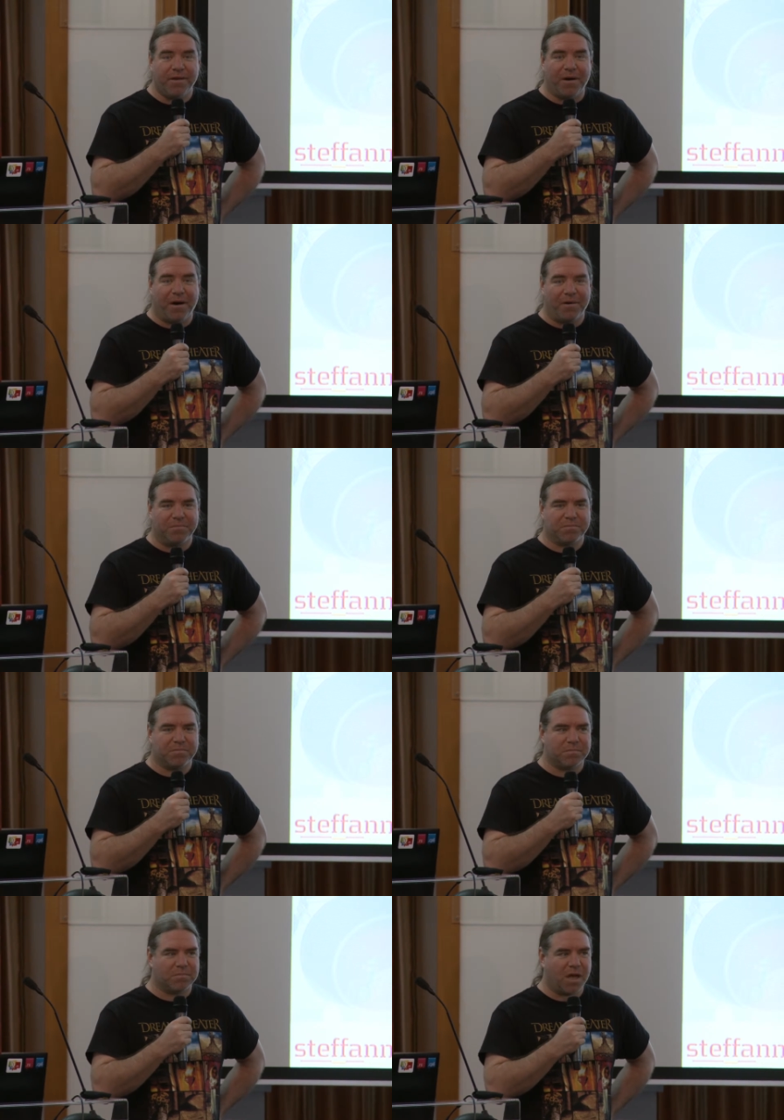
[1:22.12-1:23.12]
a
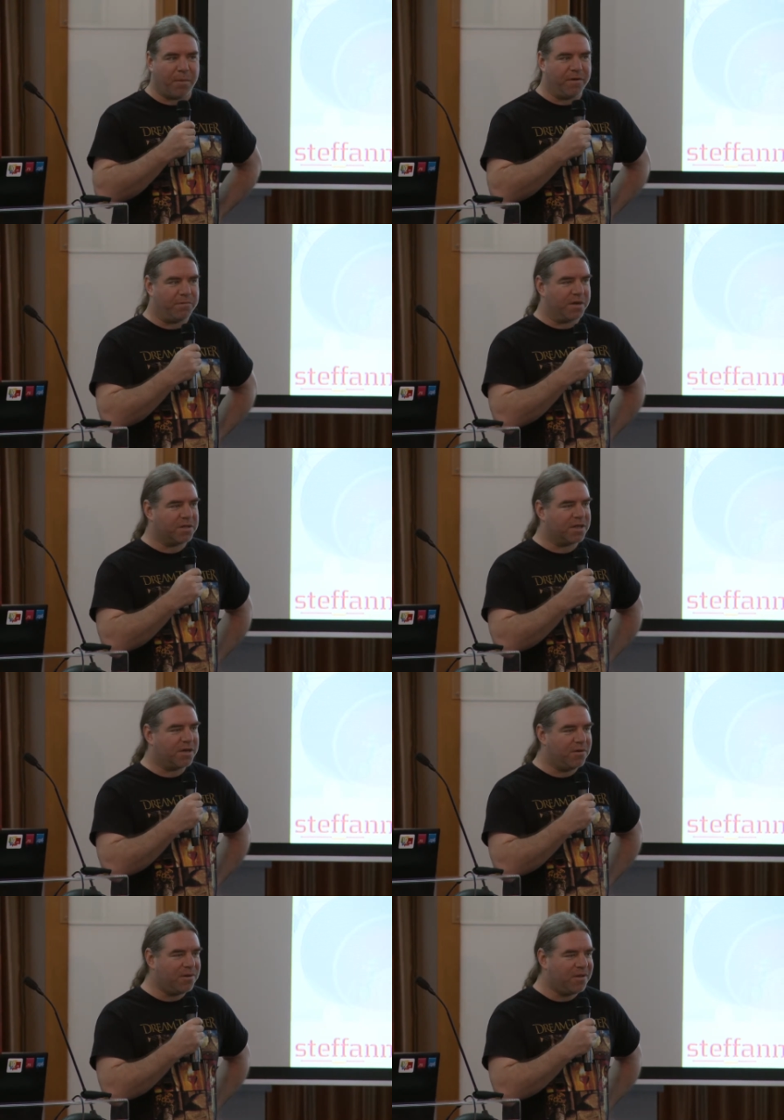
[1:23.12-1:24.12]
couple of months
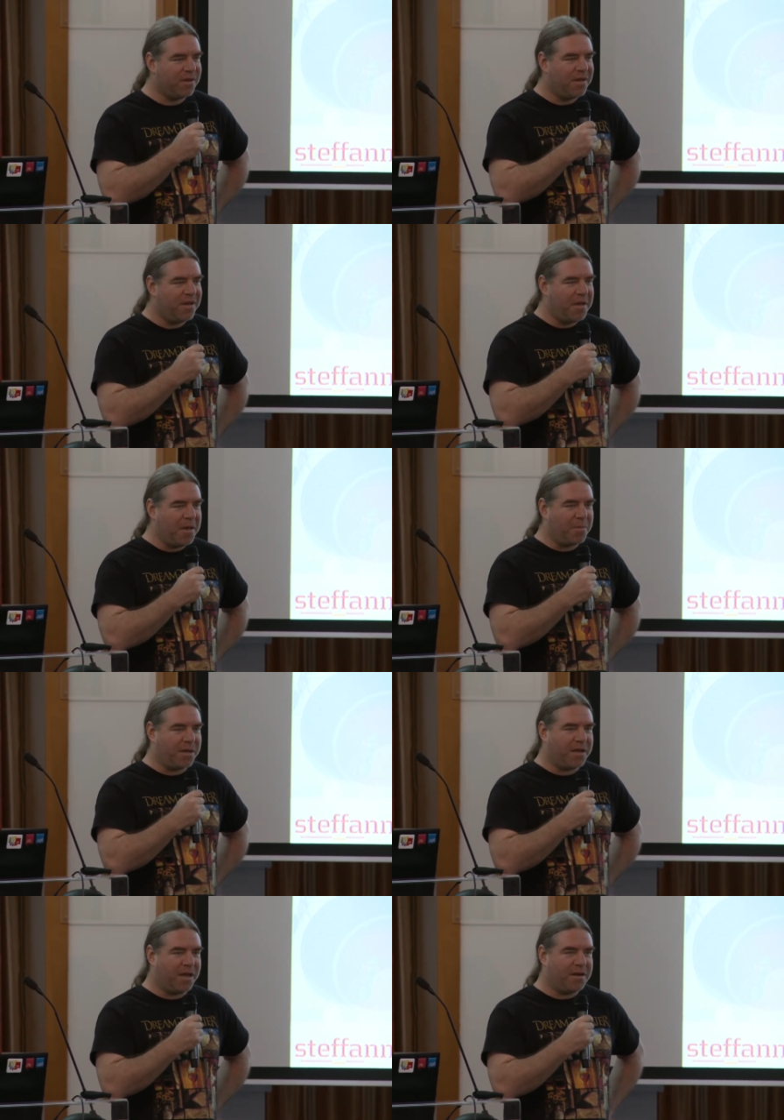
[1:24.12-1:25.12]
ago,
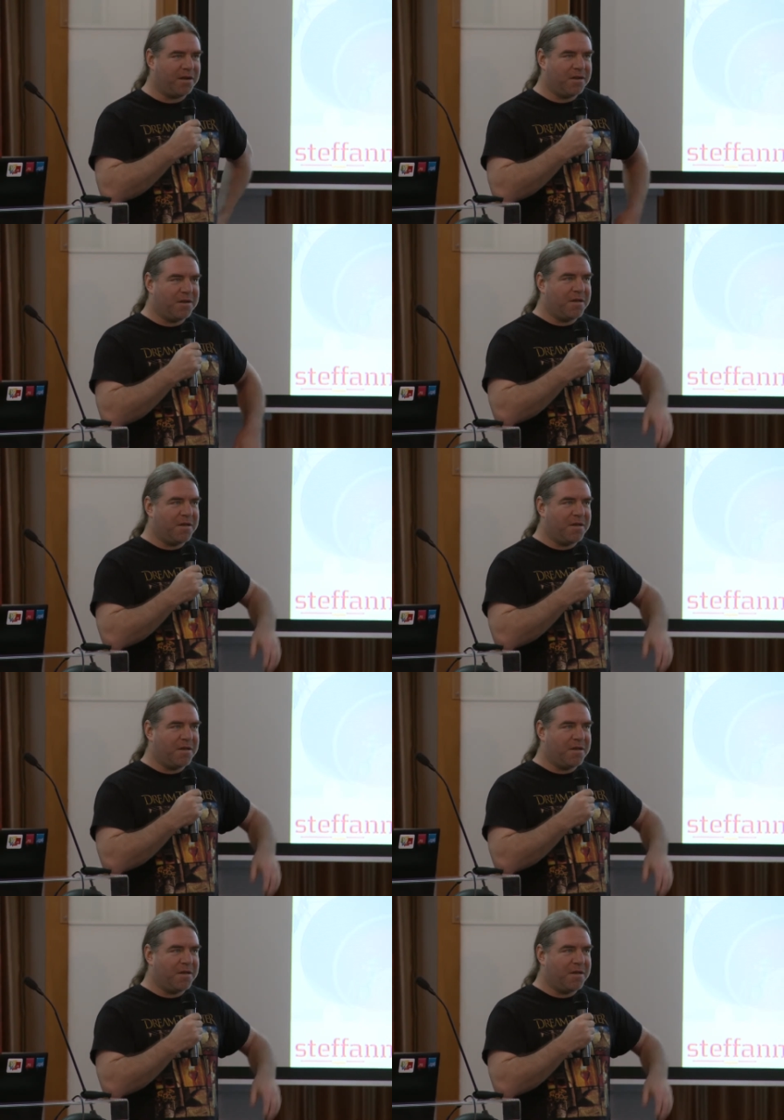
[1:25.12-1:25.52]
but then